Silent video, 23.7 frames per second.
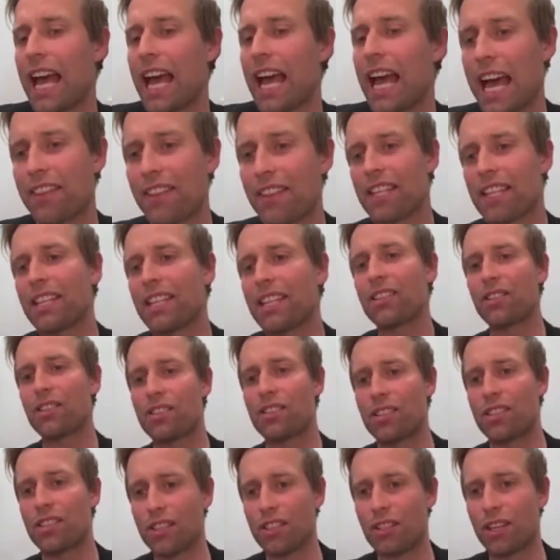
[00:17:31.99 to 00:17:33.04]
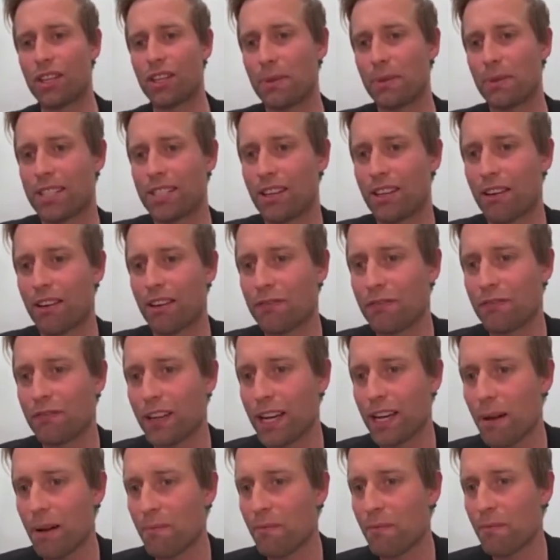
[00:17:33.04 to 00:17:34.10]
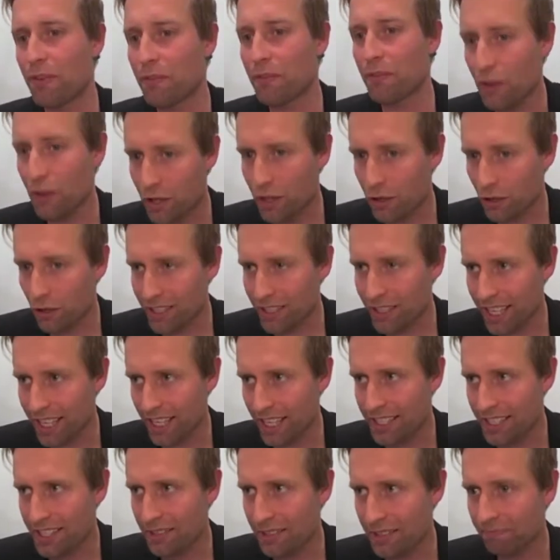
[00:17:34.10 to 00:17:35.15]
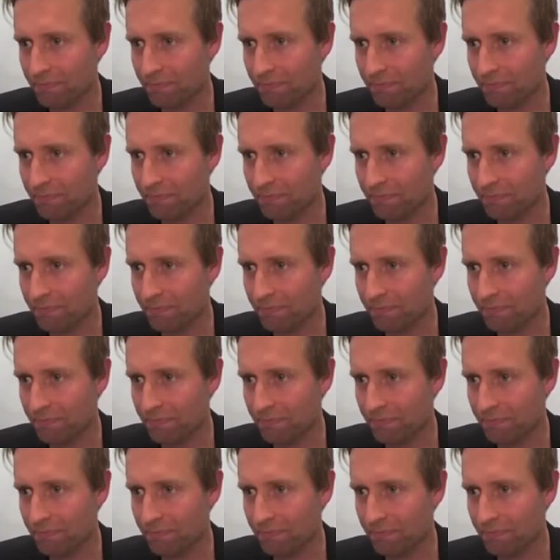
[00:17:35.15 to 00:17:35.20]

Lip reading: and then you can use the cheaper stuff for further context.